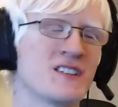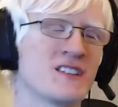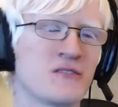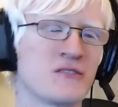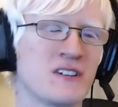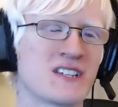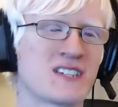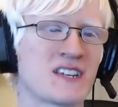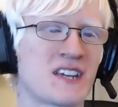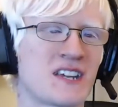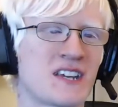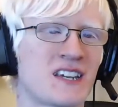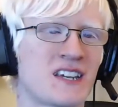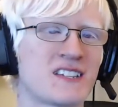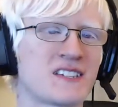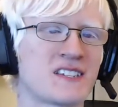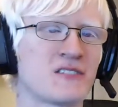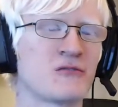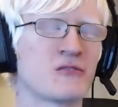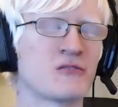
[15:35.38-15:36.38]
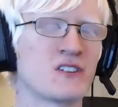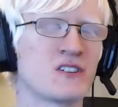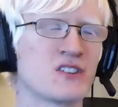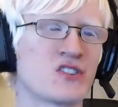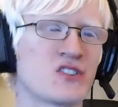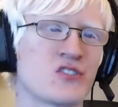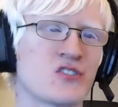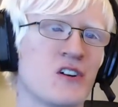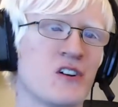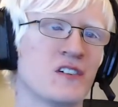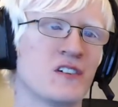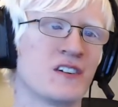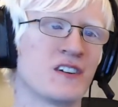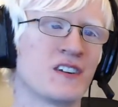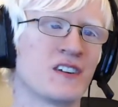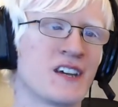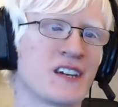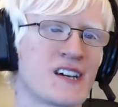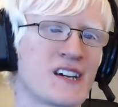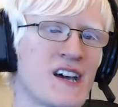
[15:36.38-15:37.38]
it's like it's still going strong.
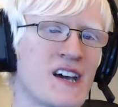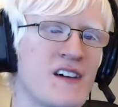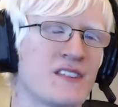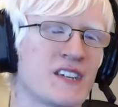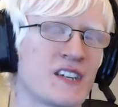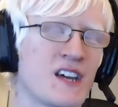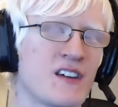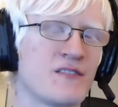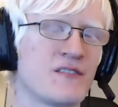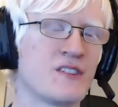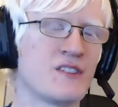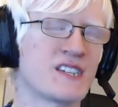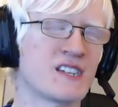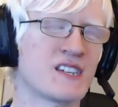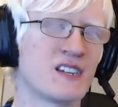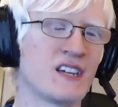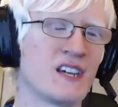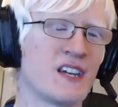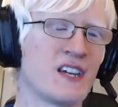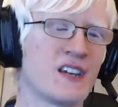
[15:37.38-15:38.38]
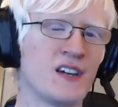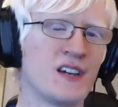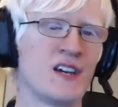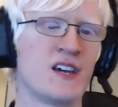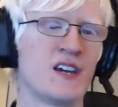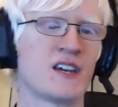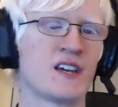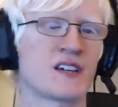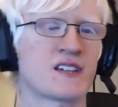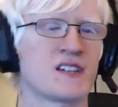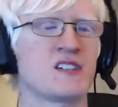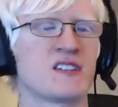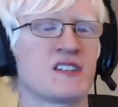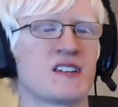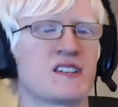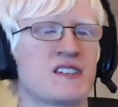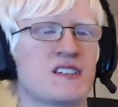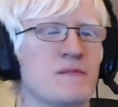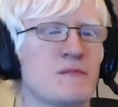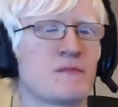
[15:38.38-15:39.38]
Like I have it. I recently, because it used to
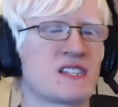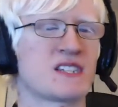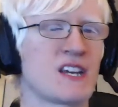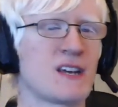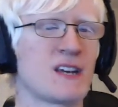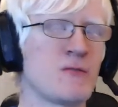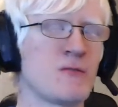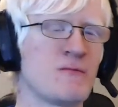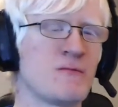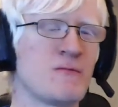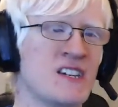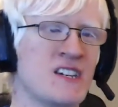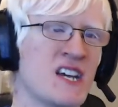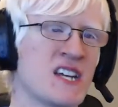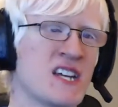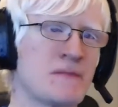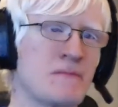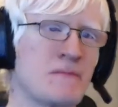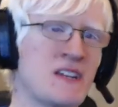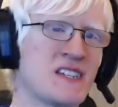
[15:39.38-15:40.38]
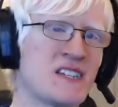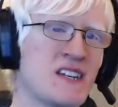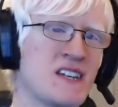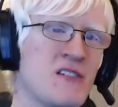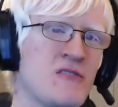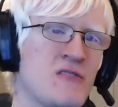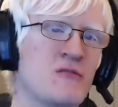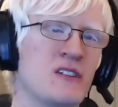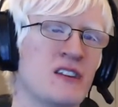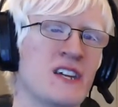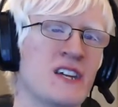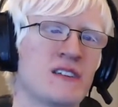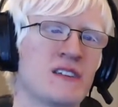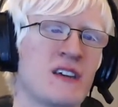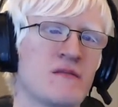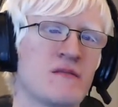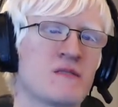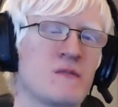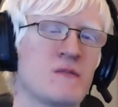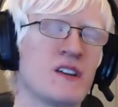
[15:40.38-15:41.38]
sit beside me on my desk, but it's now like
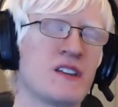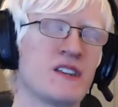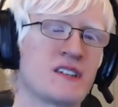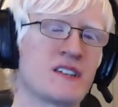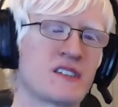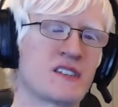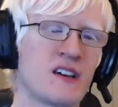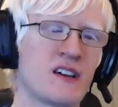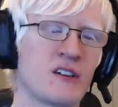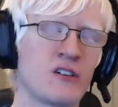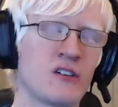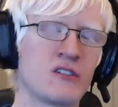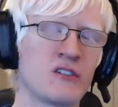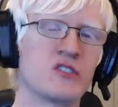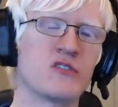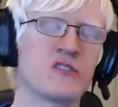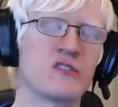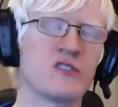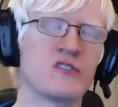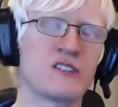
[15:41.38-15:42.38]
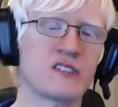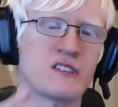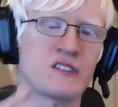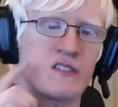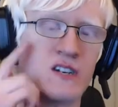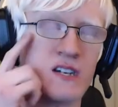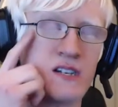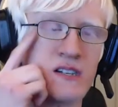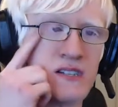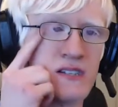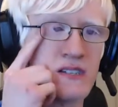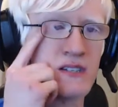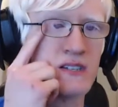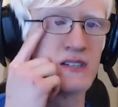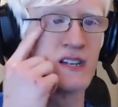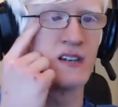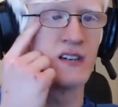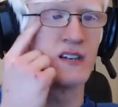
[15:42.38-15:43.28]
that was one of the. I got 2 new screens, and that